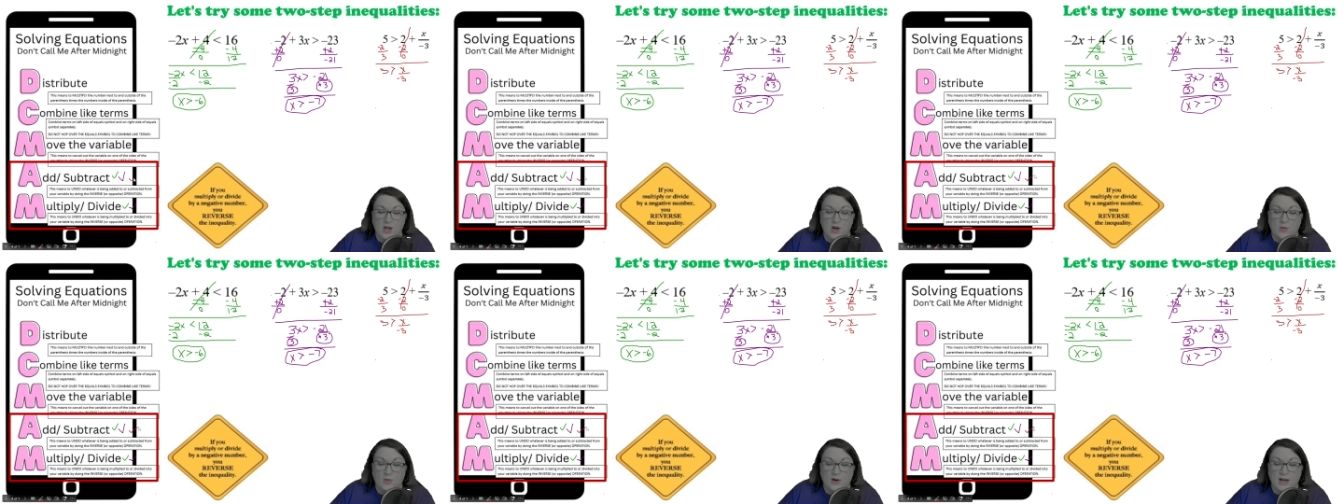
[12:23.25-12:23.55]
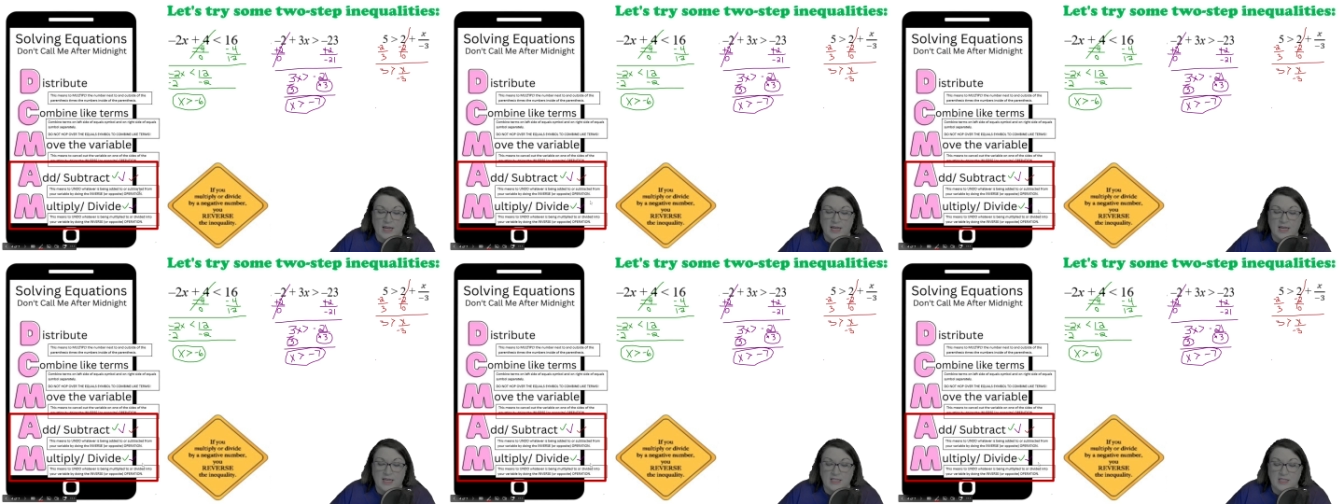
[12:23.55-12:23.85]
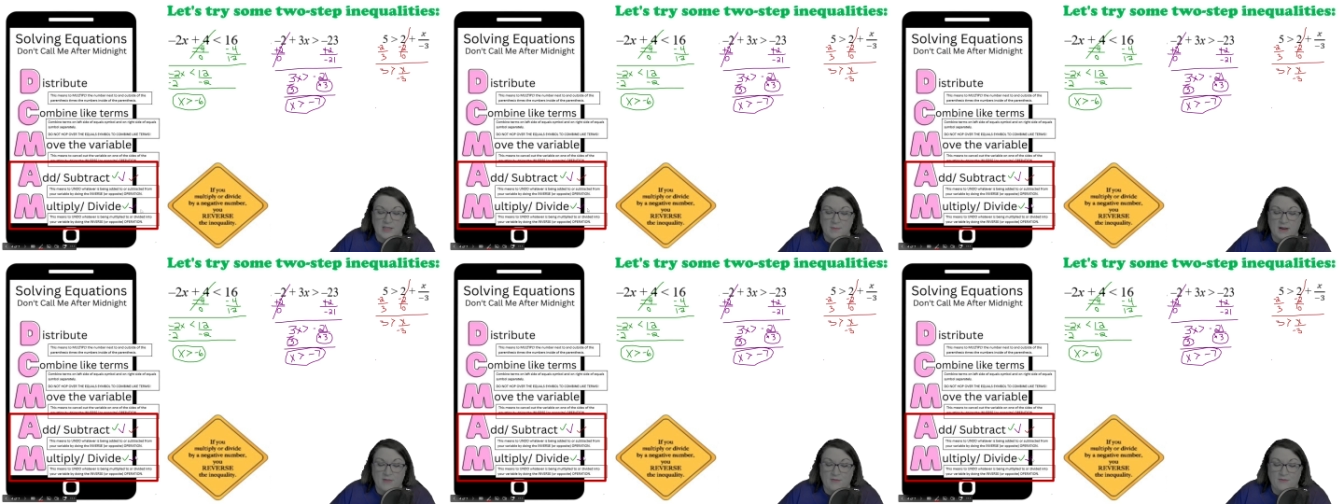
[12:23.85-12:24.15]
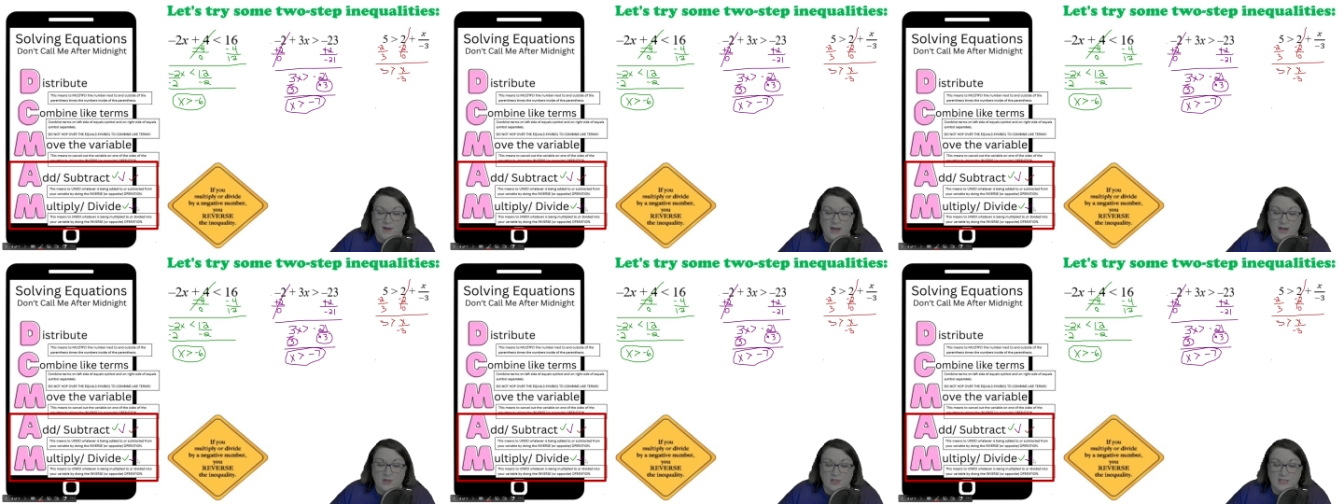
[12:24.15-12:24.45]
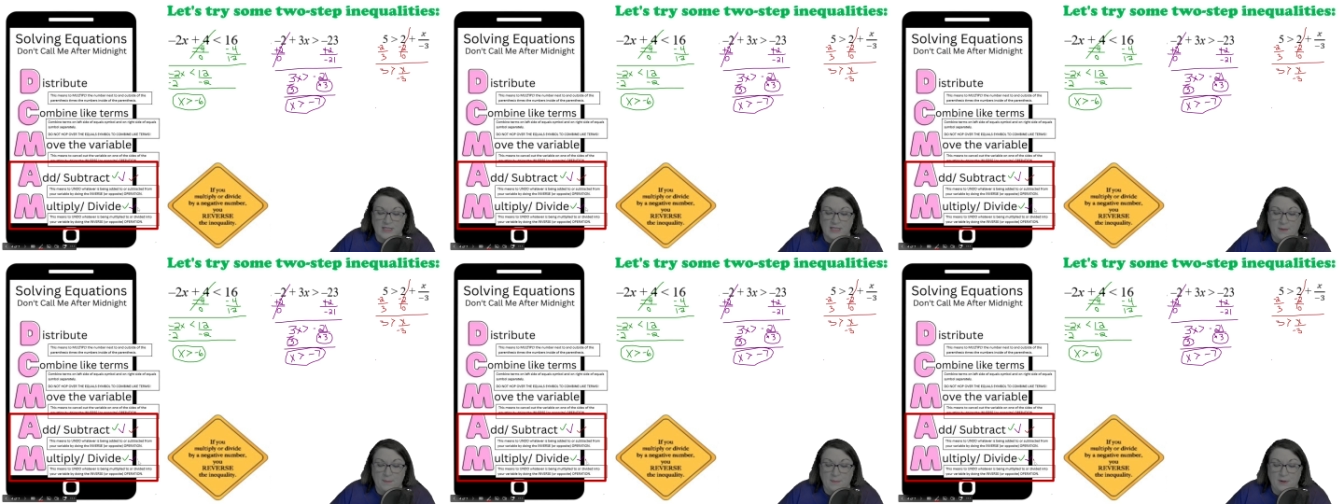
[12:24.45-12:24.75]
when I get to my final
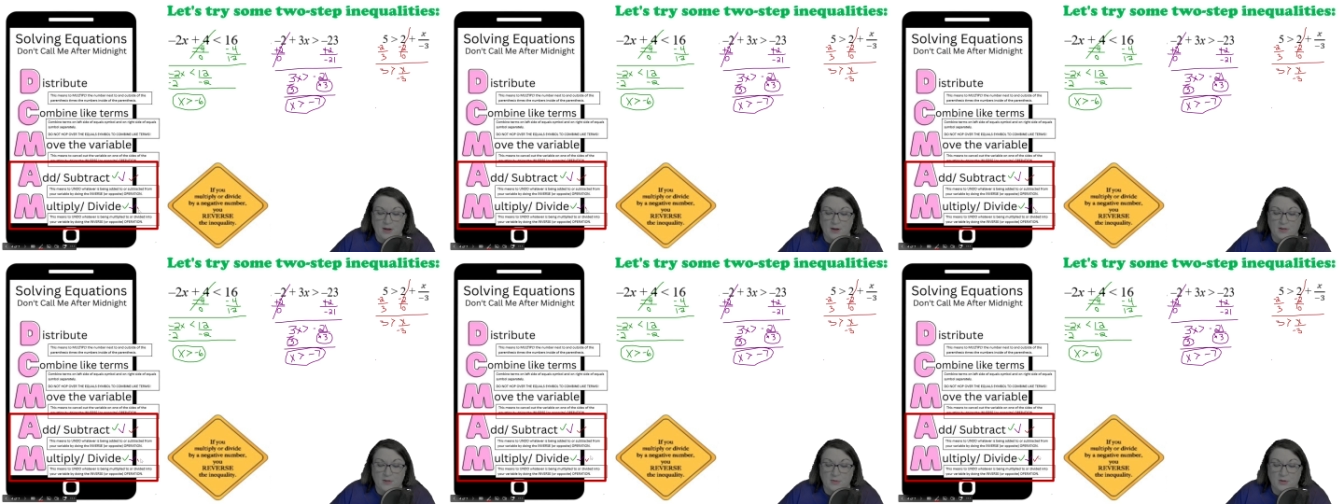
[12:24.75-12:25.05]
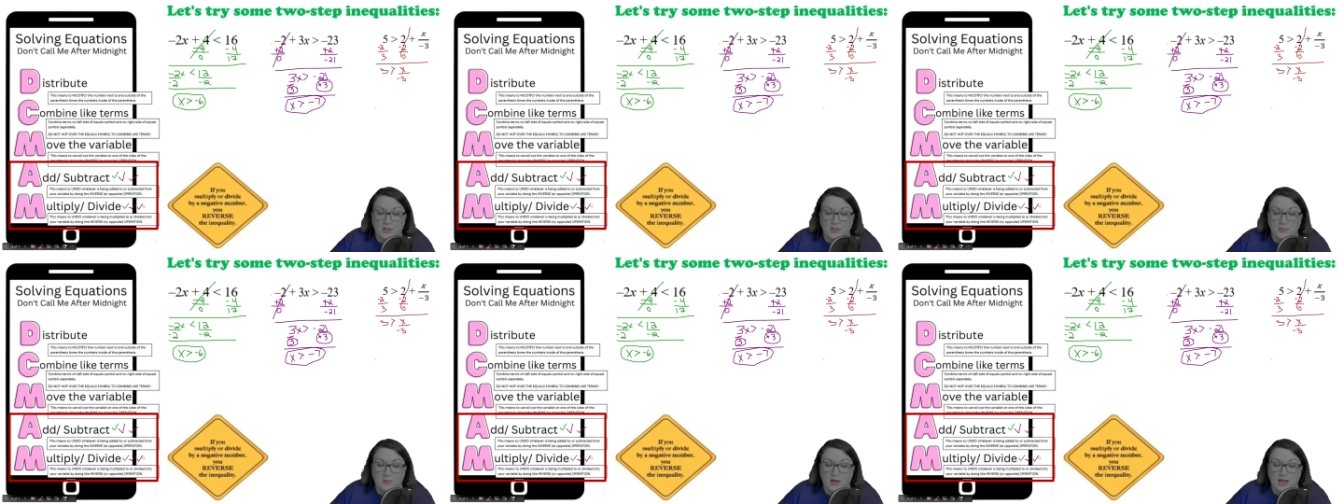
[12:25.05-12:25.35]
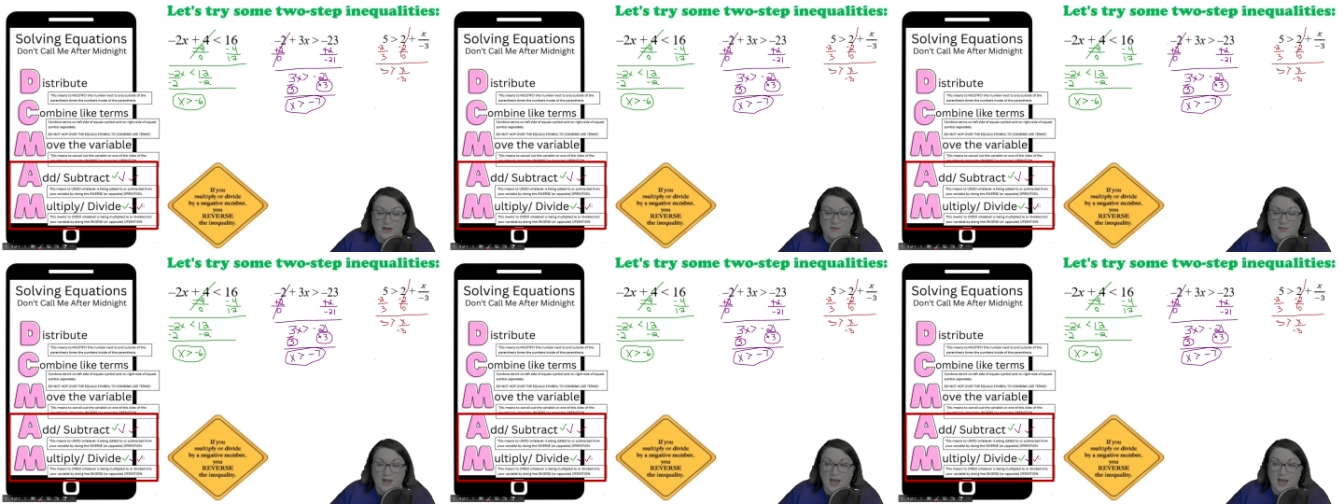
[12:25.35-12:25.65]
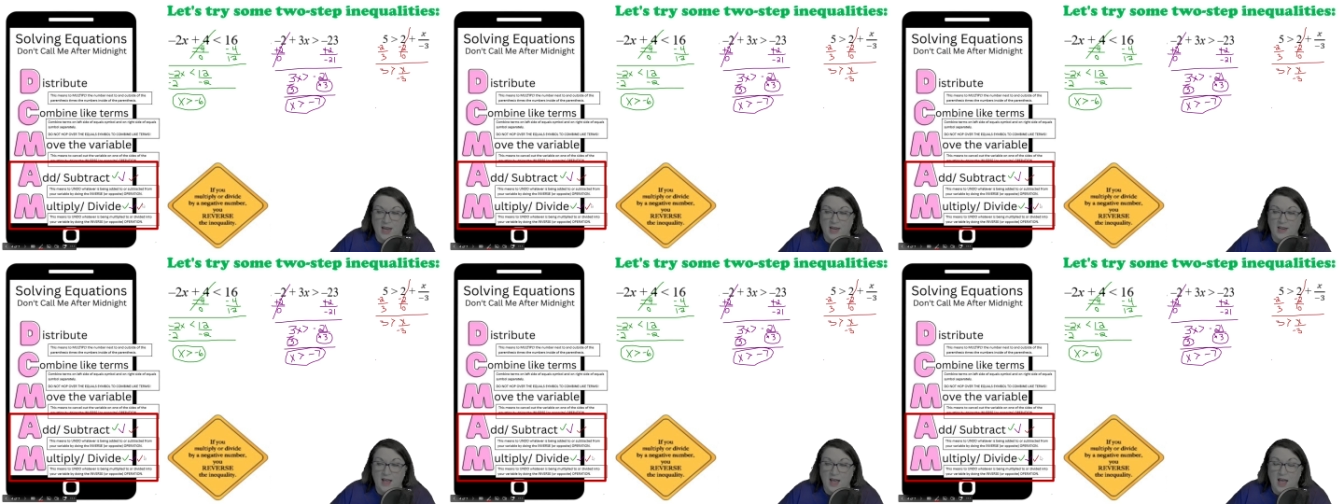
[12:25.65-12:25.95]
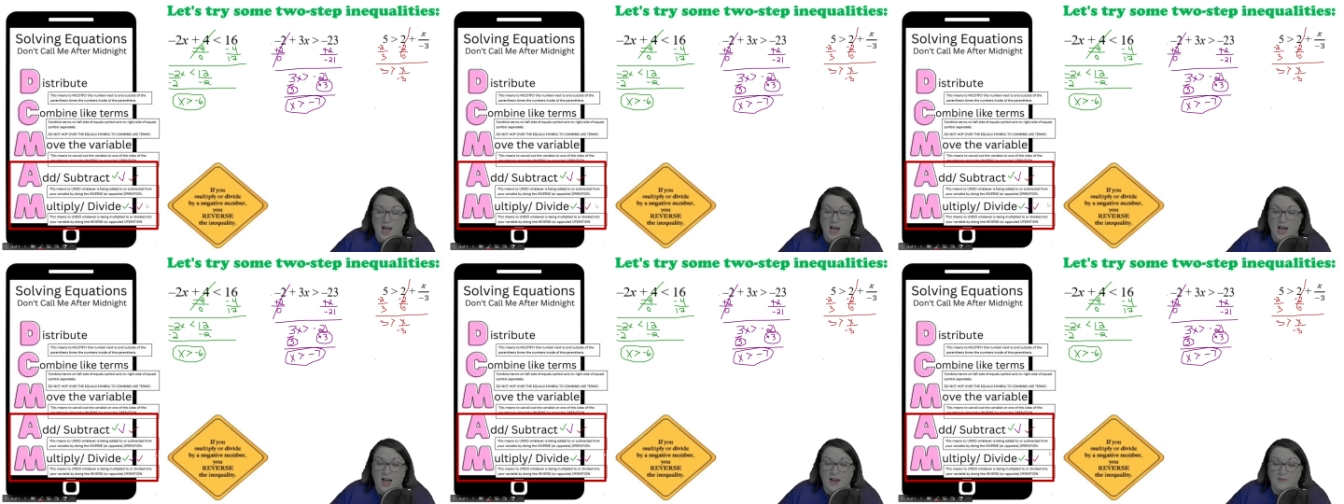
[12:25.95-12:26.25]
step here, the multiply divide,
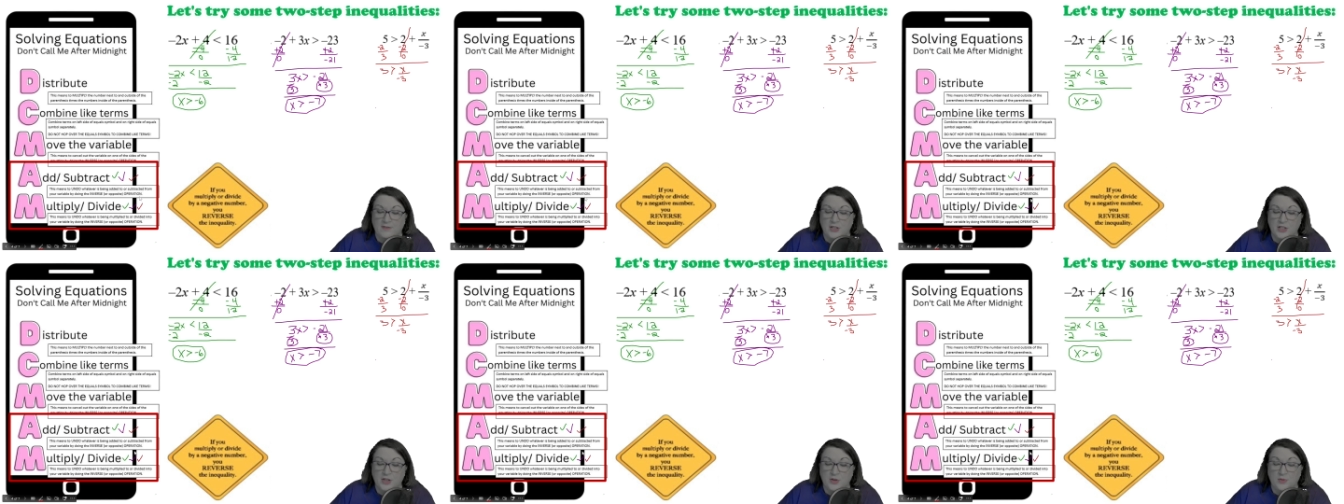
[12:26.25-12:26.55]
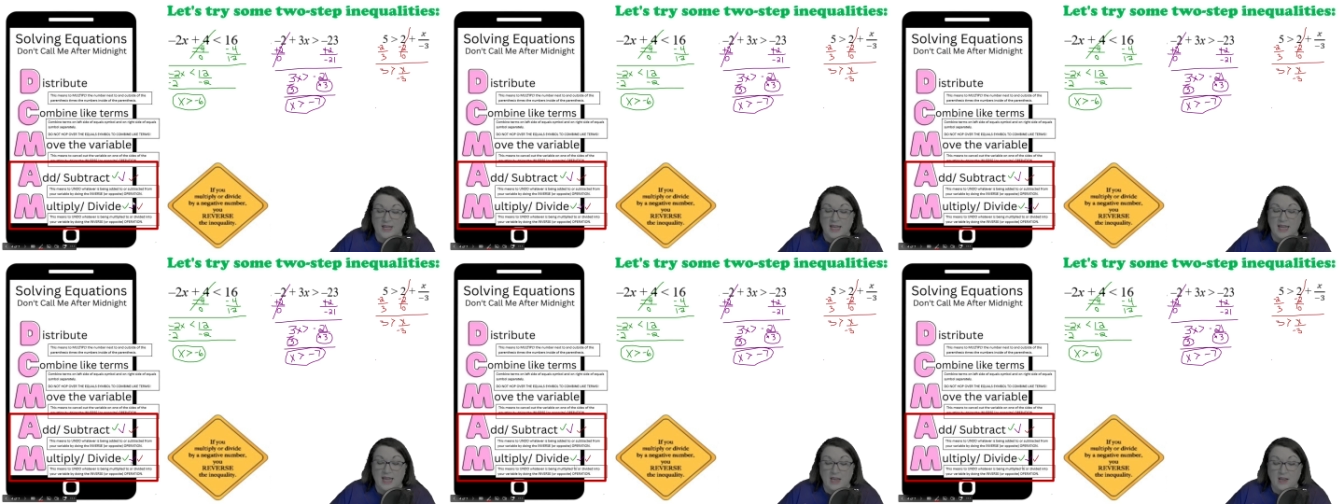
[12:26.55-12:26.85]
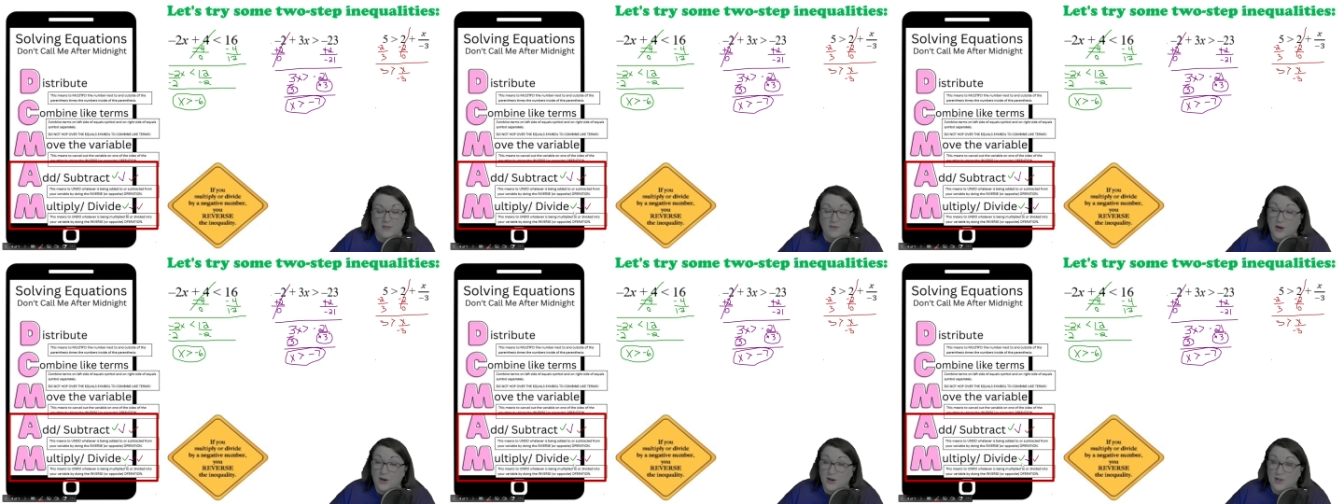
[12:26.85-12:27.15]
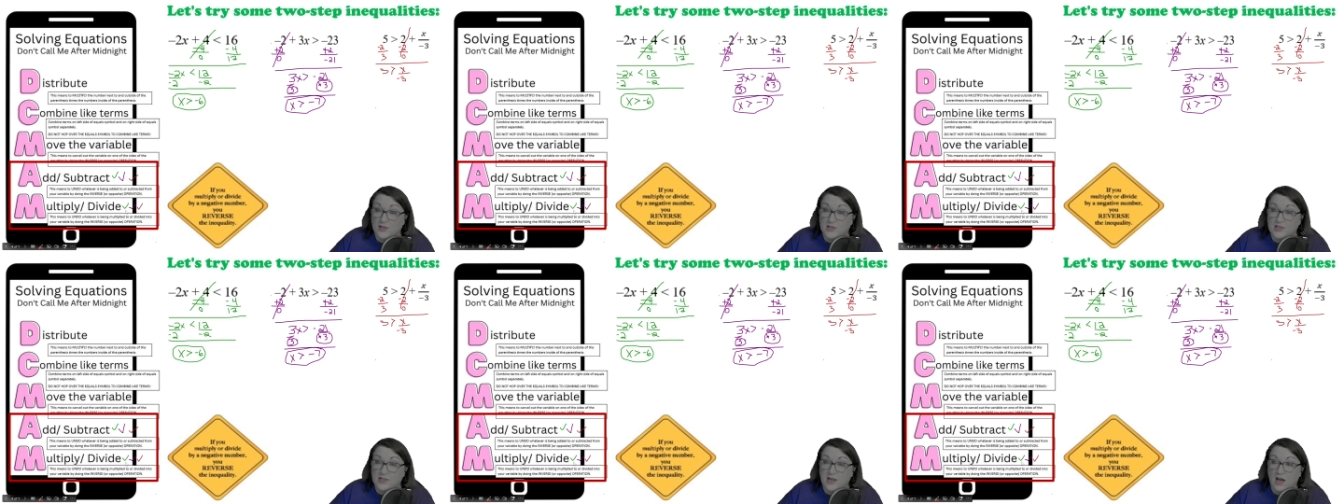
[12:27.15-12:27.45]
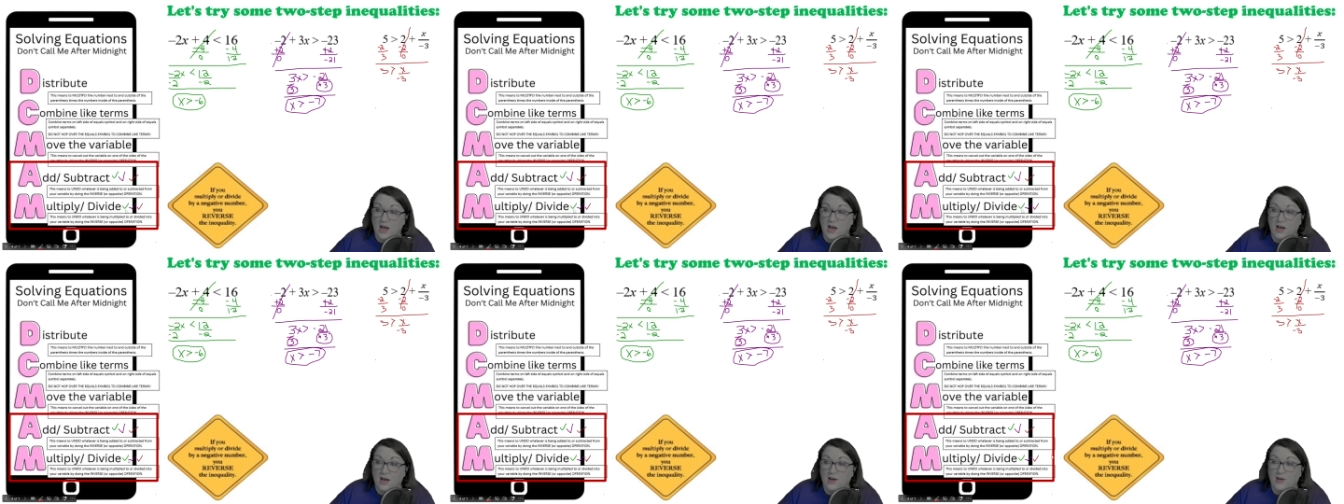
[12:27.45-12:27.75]
I have to do the inverse
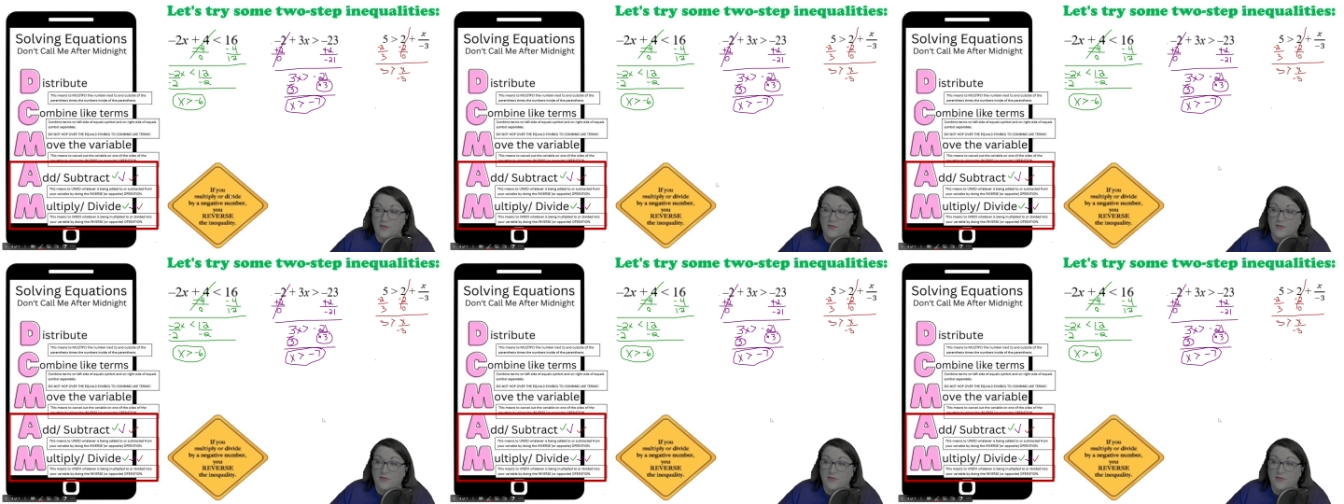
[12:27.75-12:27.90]
of